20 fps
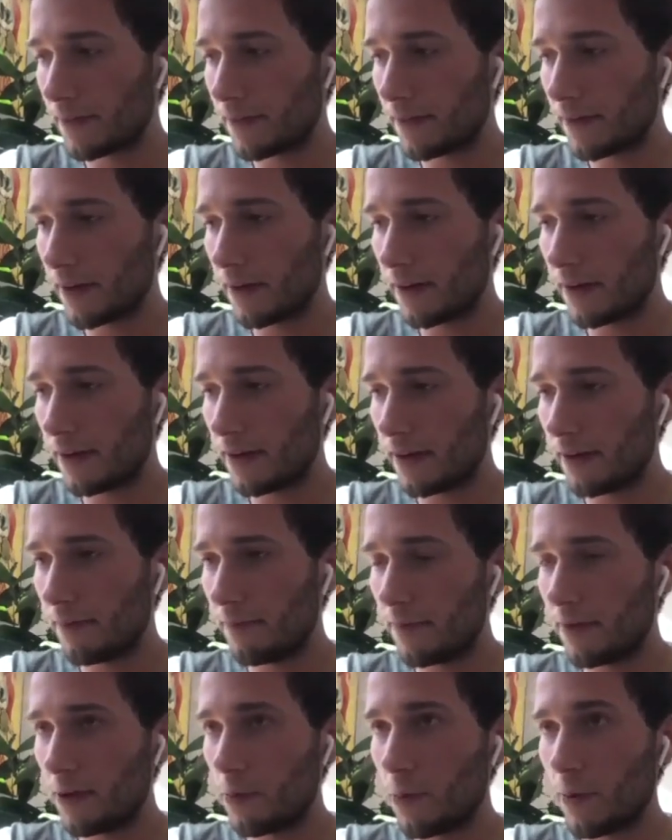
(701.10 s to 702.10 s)

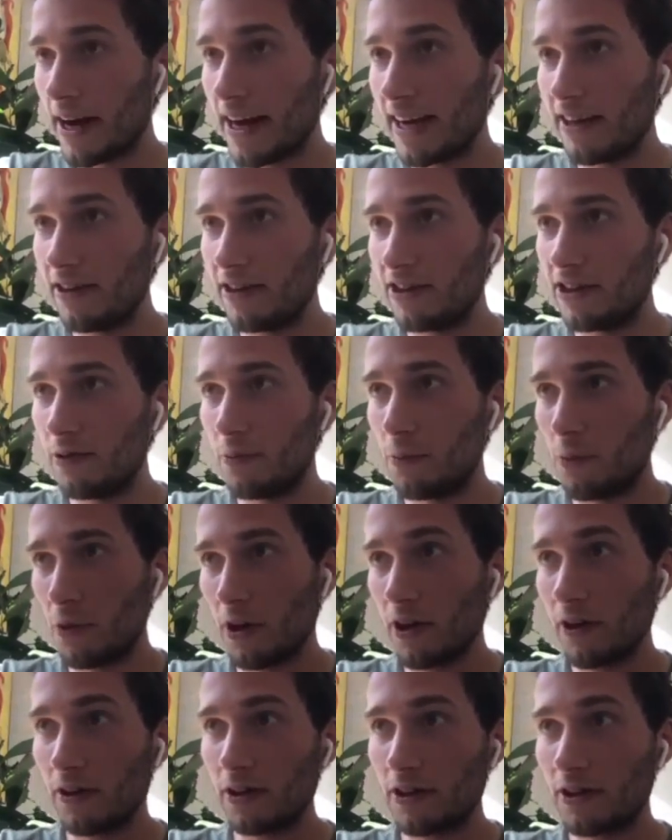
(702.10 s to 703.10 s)
the way YouTube
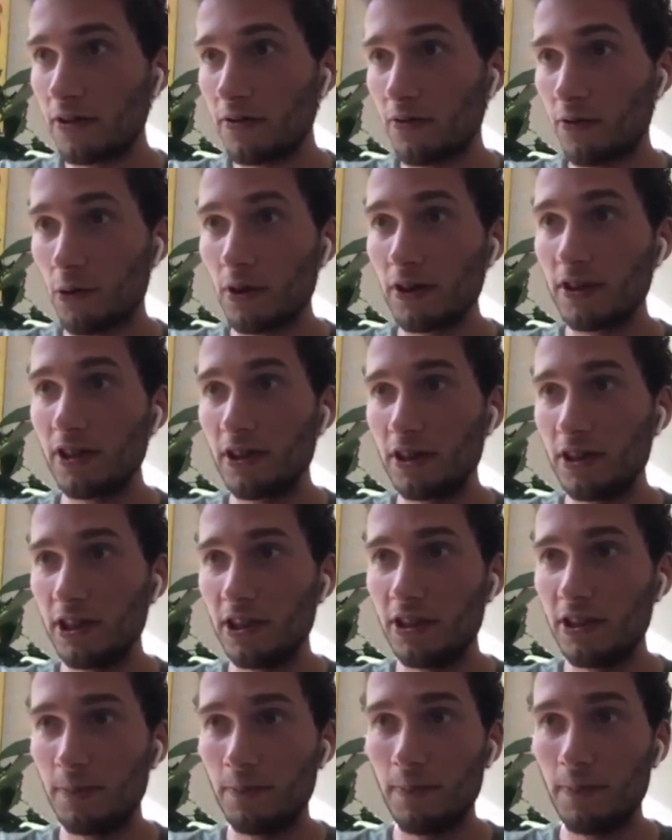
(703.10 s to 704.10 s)
works forces you
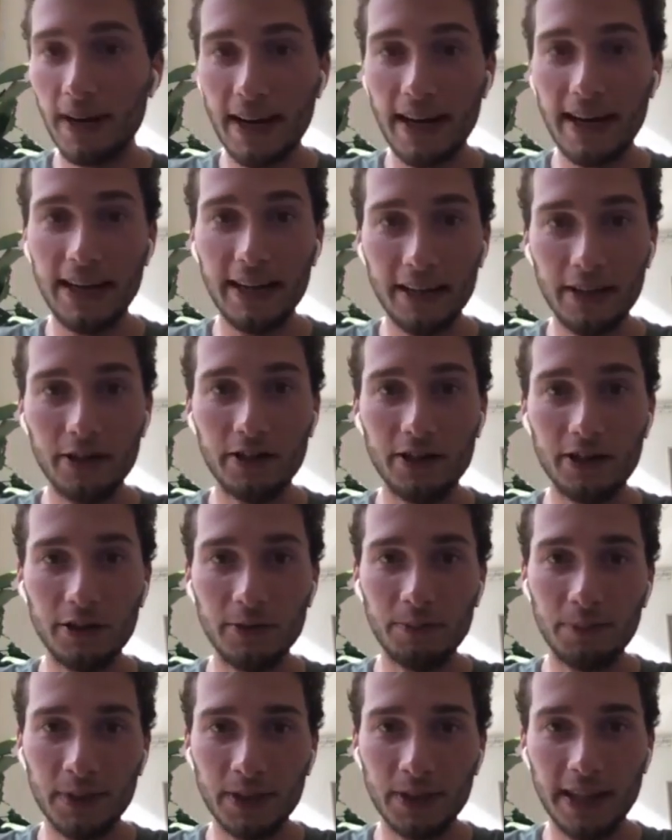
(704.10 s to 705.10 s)
to play
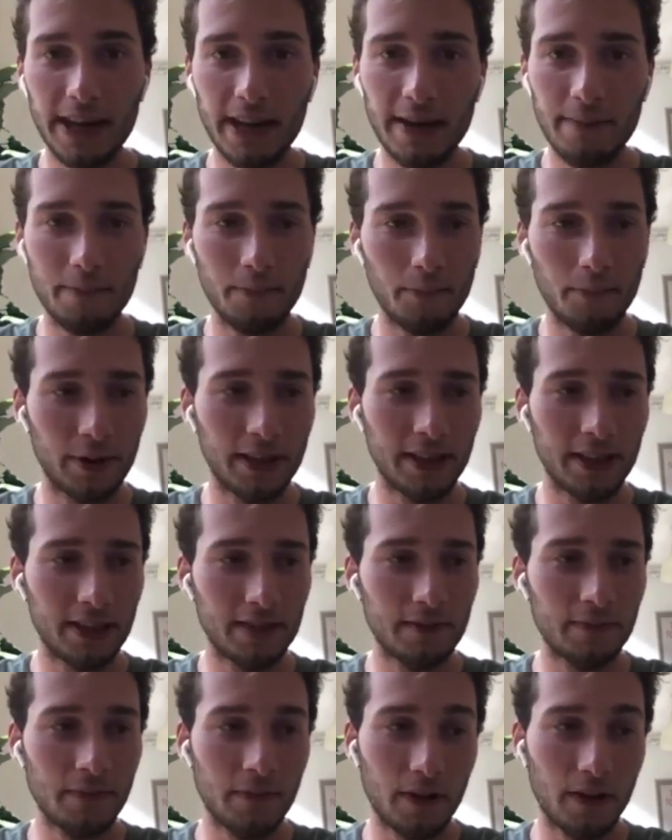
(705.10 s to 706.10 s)
YouTube's game,
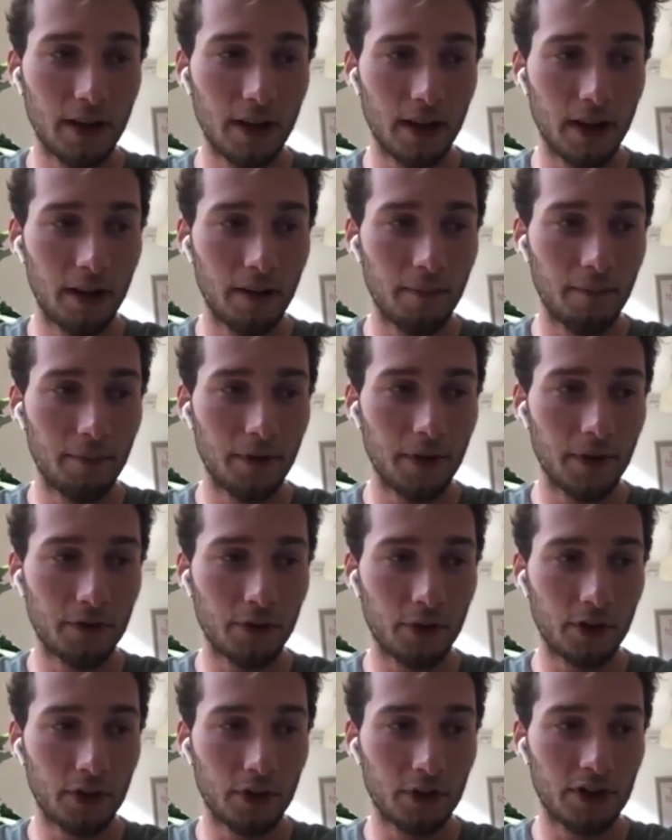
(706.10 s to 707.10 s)
which
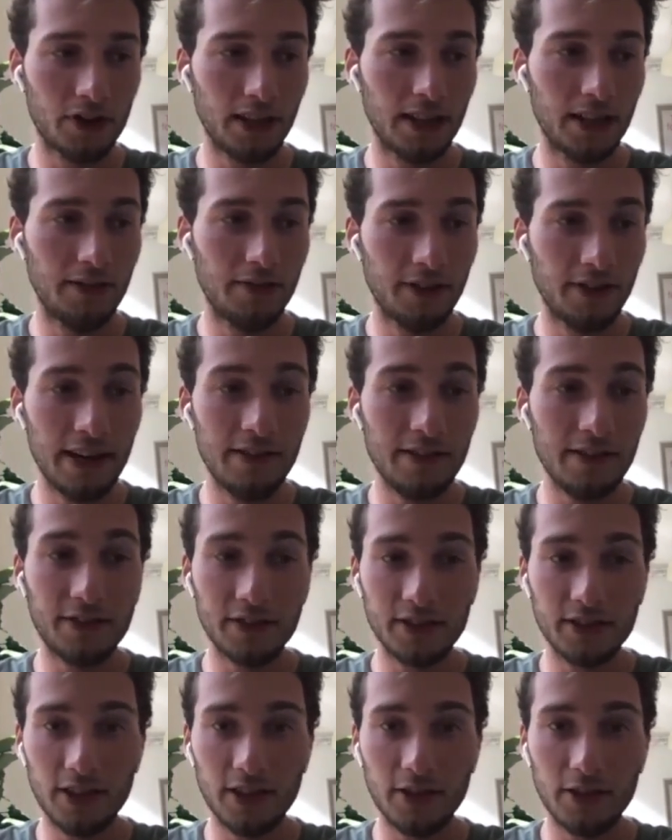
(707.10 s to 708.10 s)
unfortunately favors
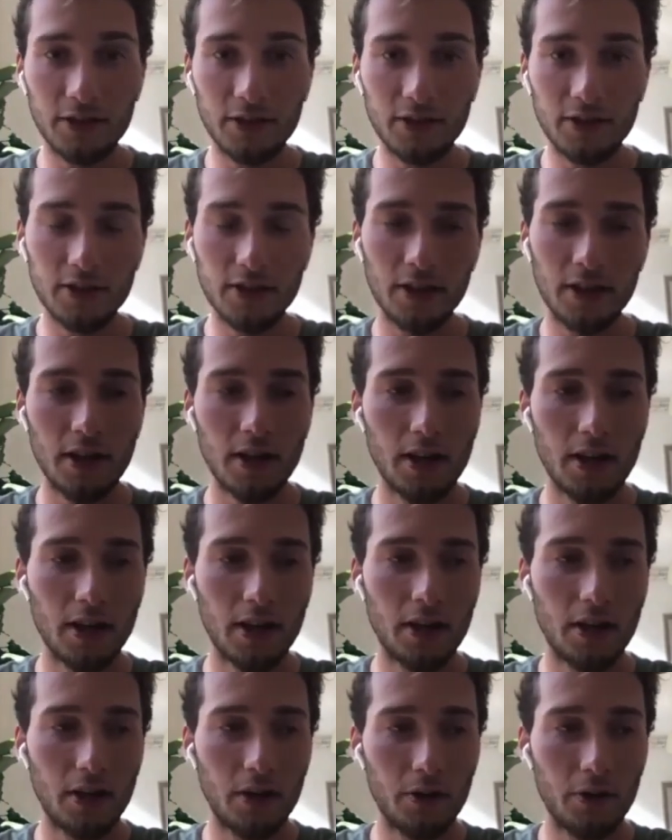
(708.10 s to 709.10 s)
those
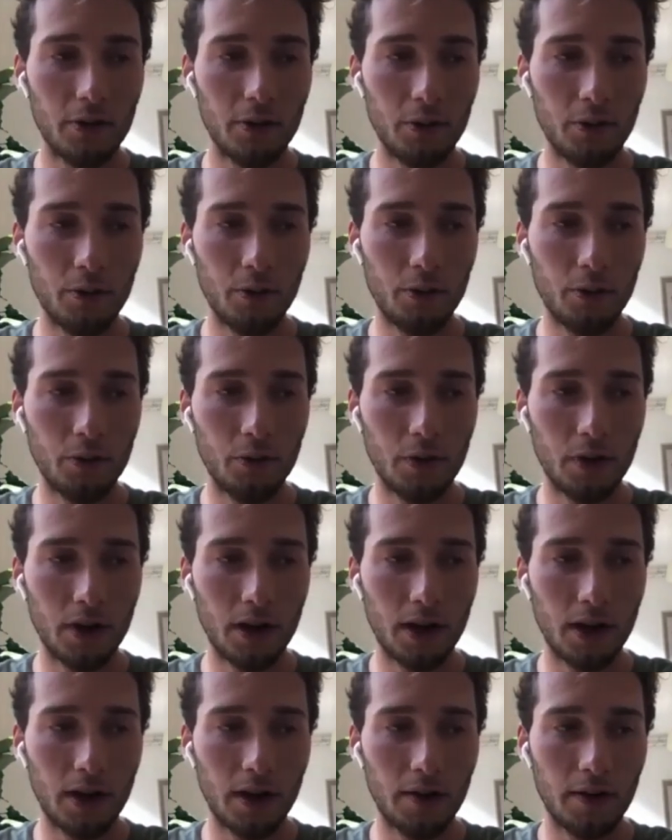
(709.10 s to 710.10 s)
who
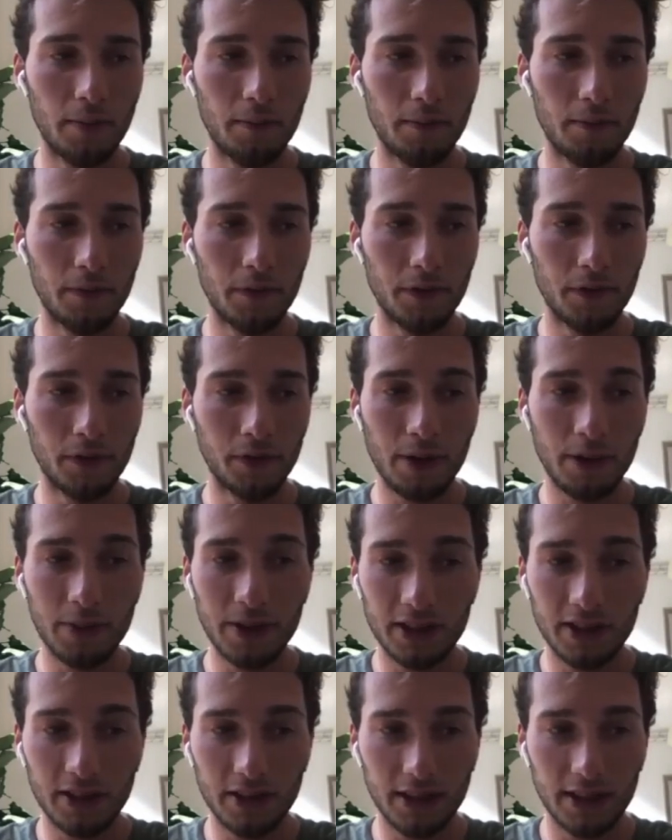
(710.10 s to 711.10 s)

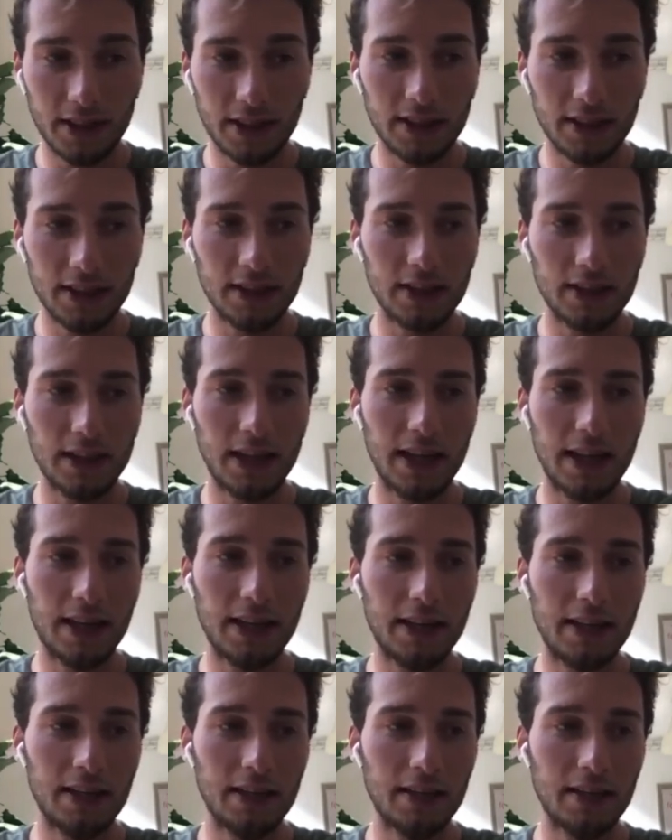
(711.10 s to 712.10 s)
dramatize
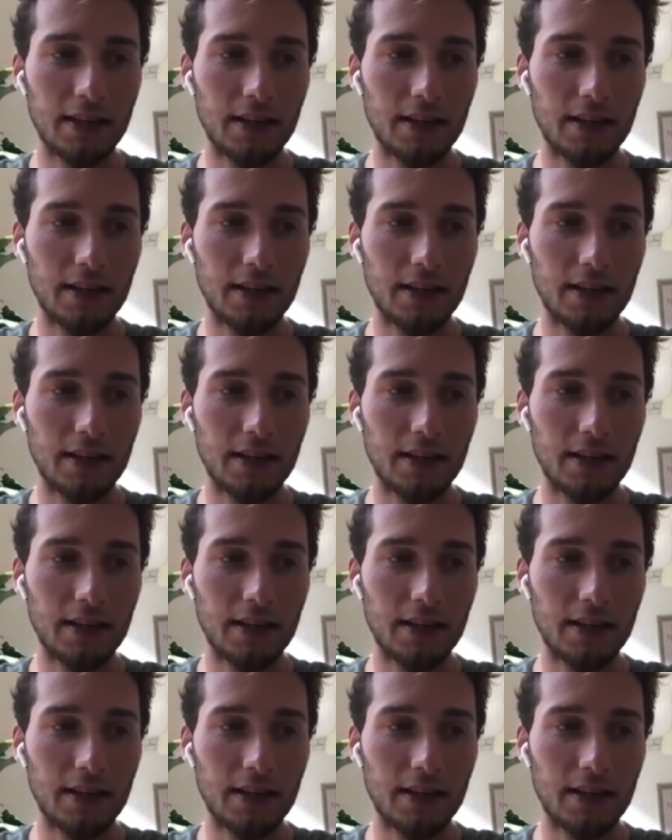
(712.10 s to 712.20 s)
and